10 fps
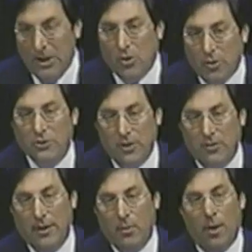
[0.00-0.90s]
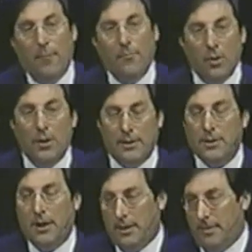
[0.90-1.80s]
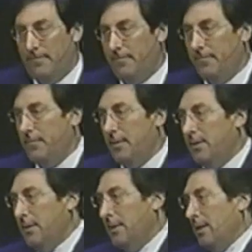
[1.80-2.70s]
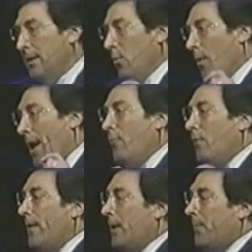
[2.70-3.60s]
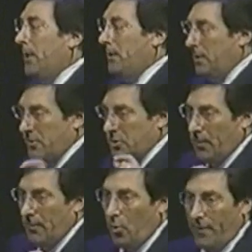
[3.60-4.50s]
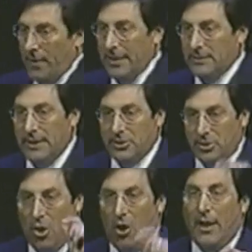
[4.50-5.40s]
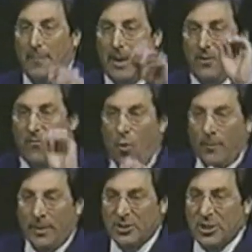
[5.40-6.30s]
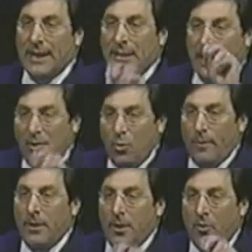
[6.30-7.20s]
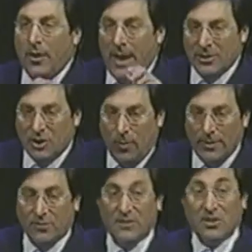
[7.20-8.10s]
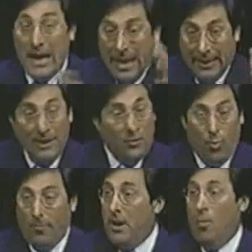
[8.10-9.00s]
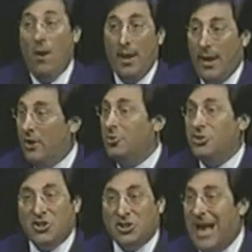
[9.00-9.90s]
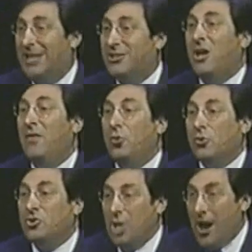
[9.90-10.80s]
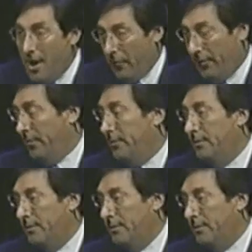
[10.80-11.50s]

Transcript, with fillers: The encouraging thing where I'm really excited. When I read that opinion of the Supreme Court of the United States and talking about informed consent and letting the women know the consequences of this and letting the woman know, here's the status of your child,